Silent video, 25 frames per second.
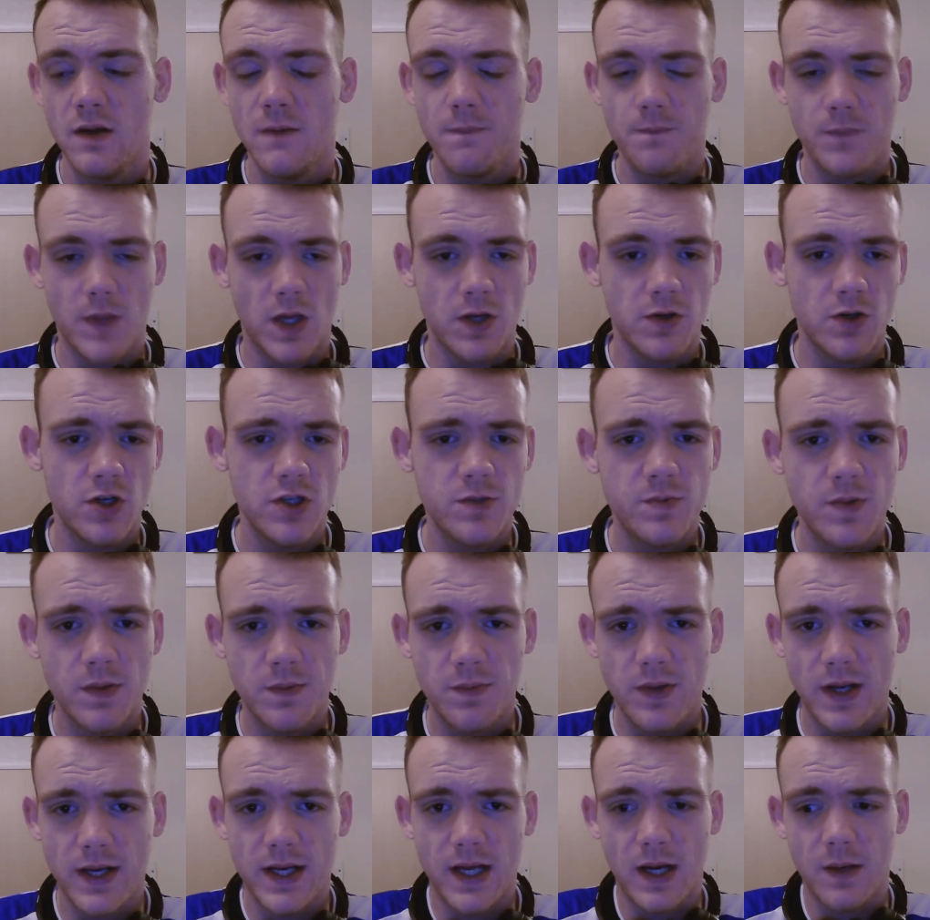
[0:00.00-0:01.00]
I know he's been
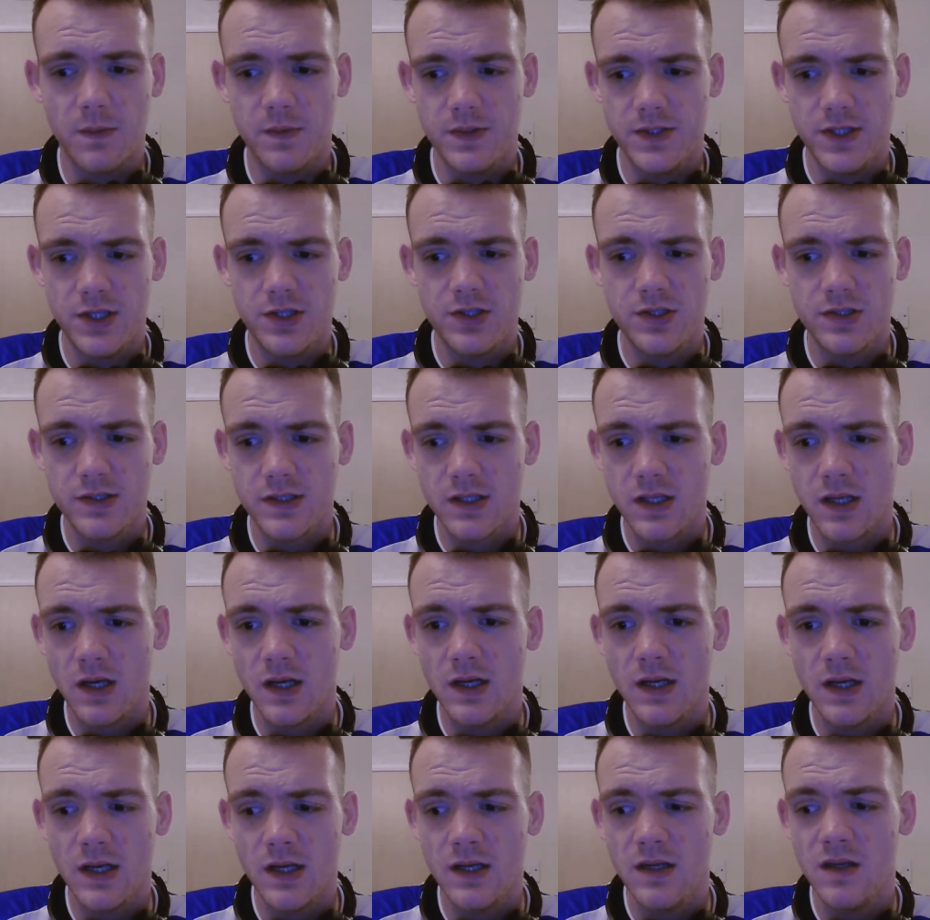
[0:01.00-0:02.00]
played out of position
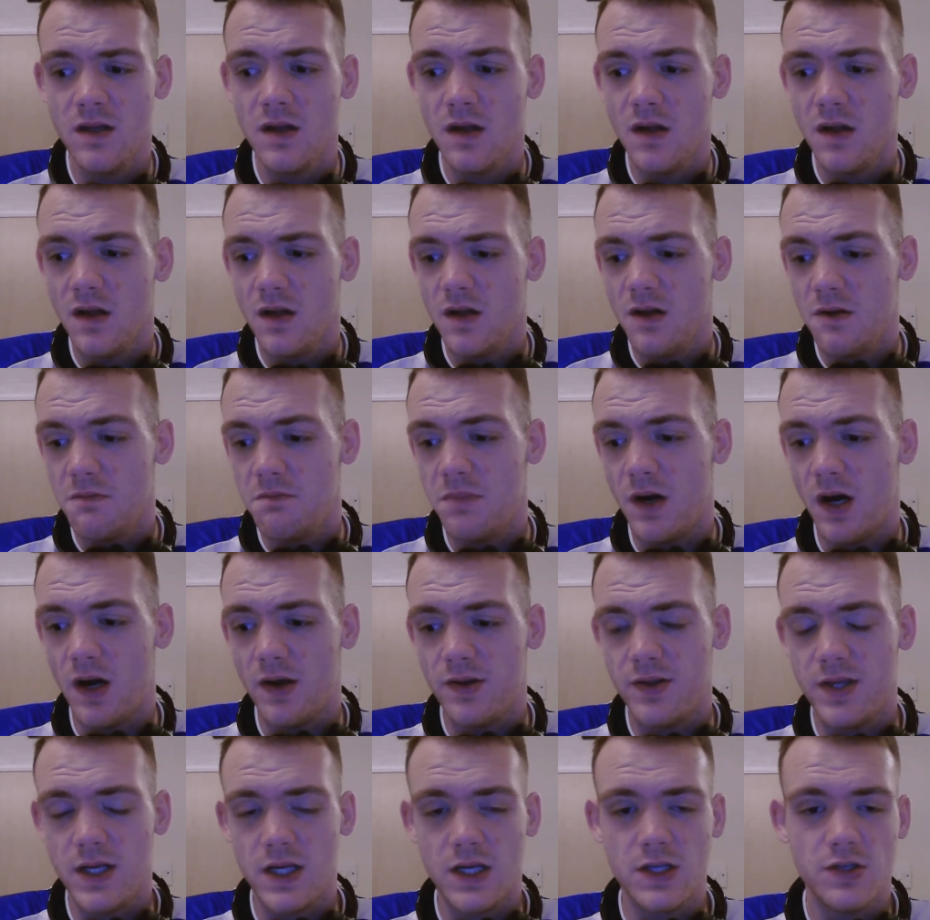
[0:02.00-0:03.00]
slightly, but I
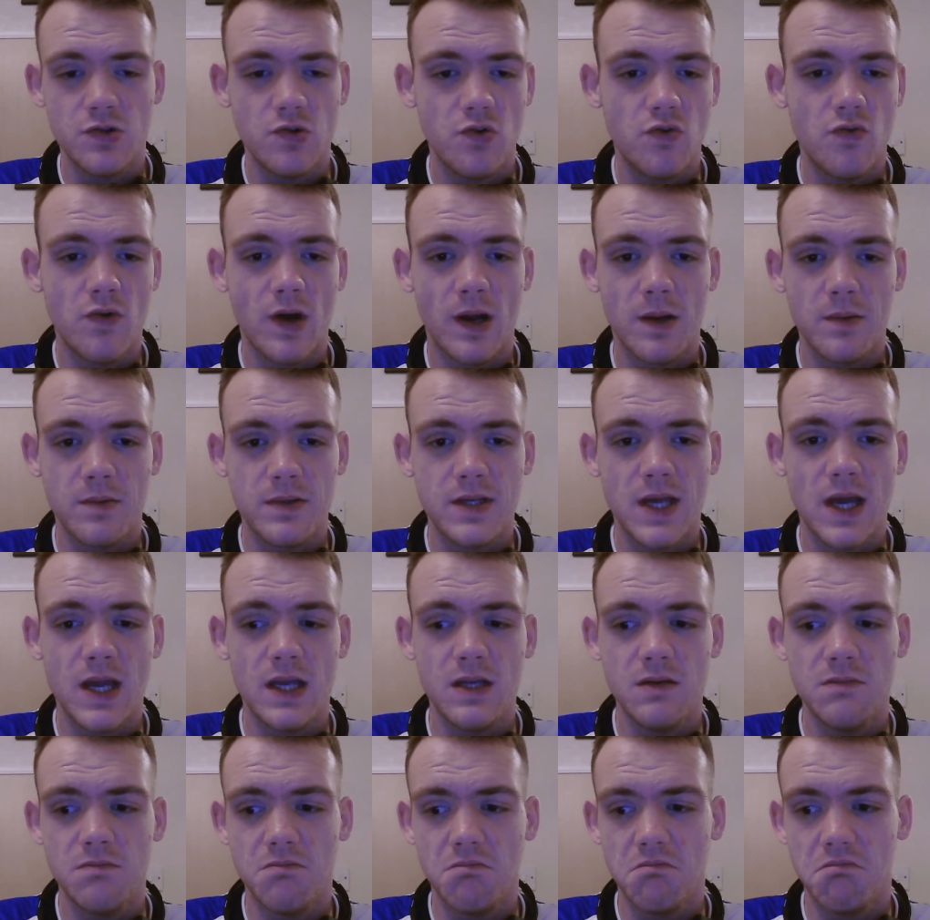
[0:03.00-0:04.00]
think his all-round
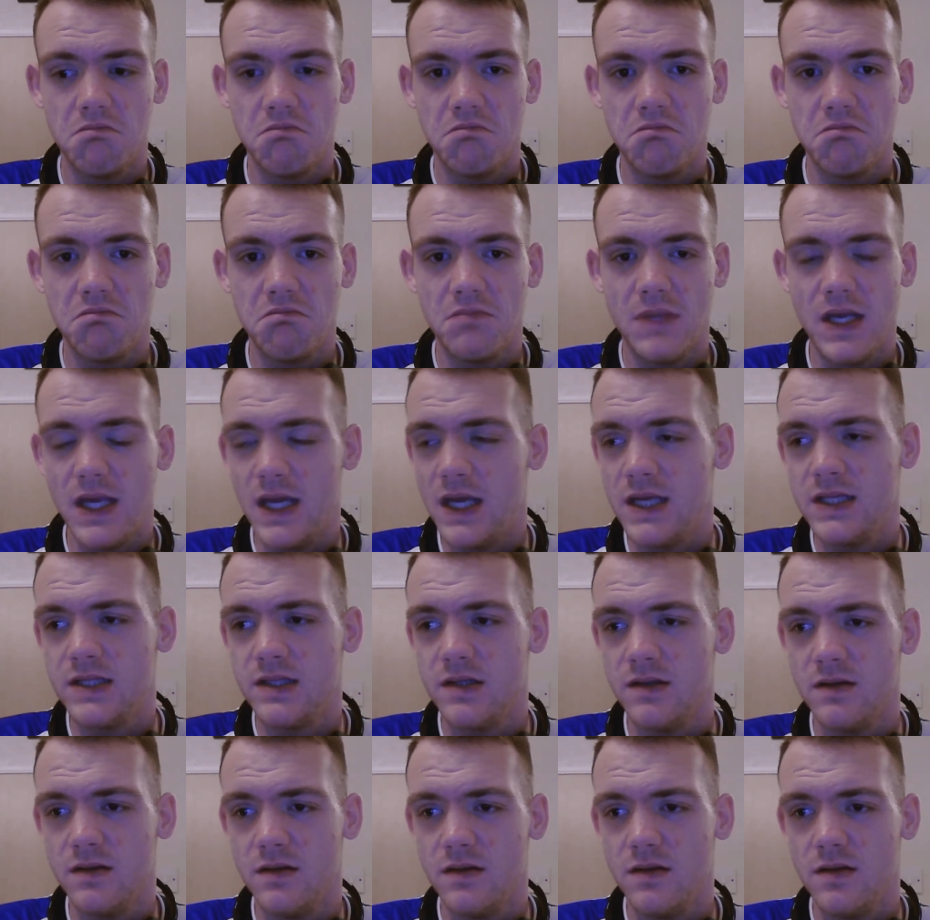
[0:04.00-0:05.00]
game
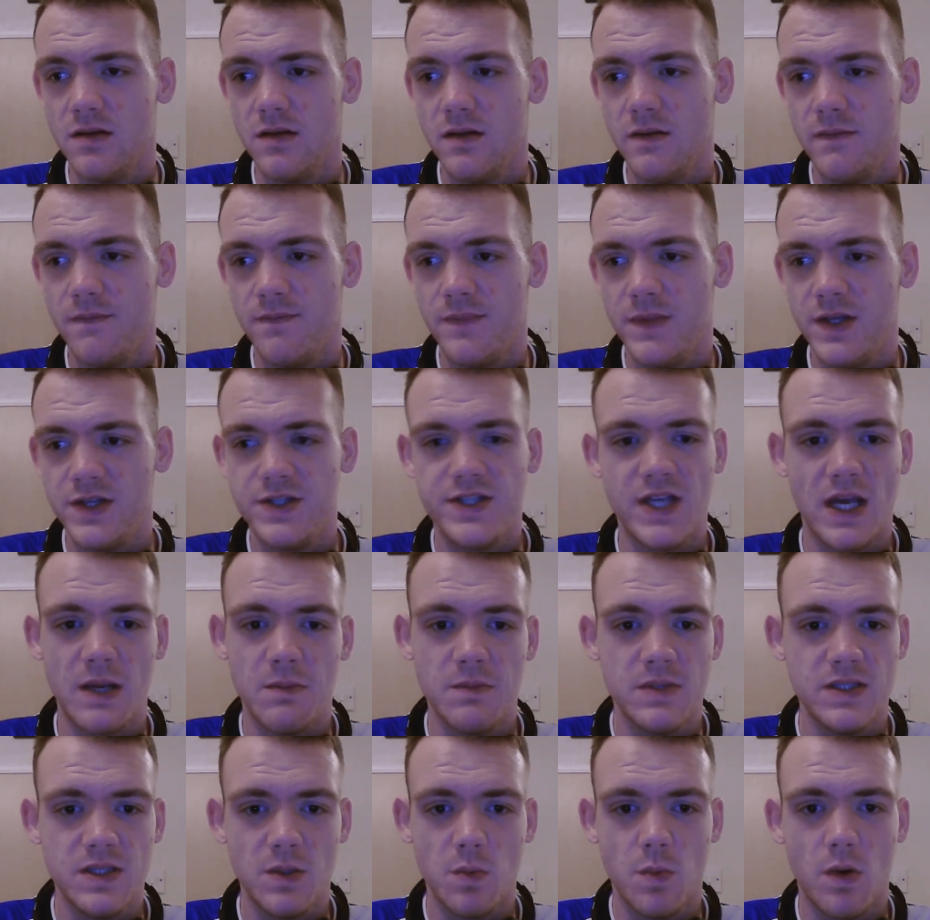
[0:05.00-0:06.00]
isn't the same
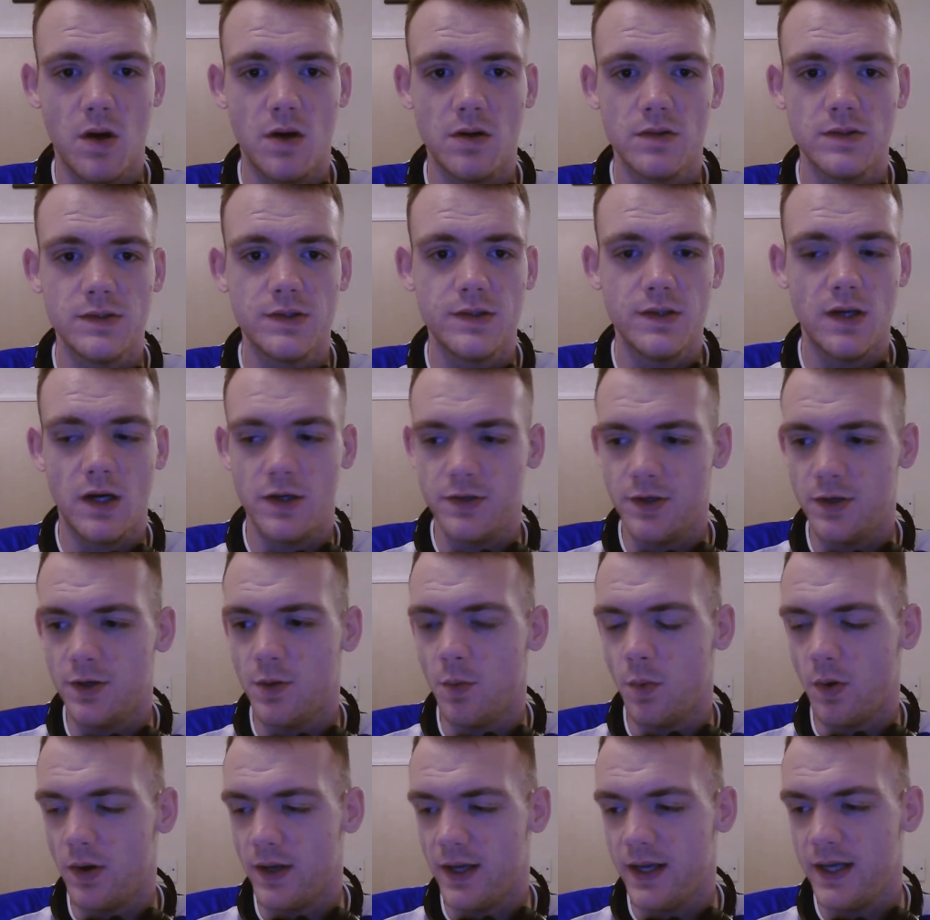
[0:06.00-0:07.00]
as it was. I don't know
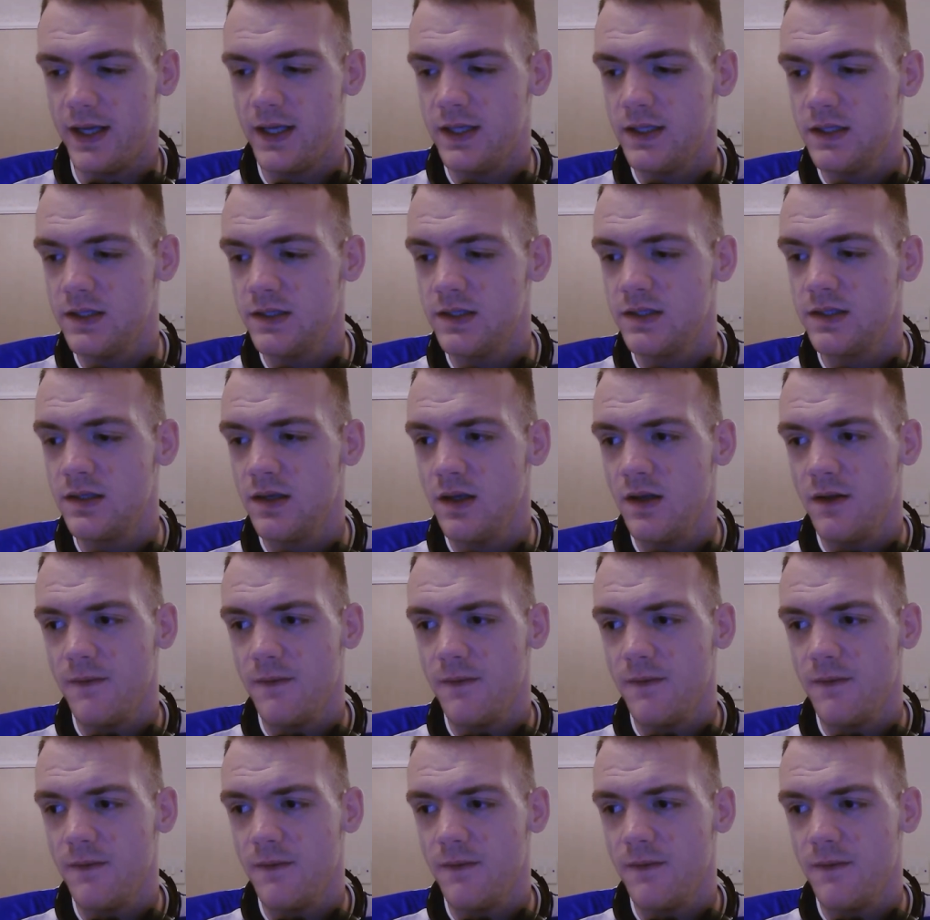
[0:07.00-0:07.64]
what it is.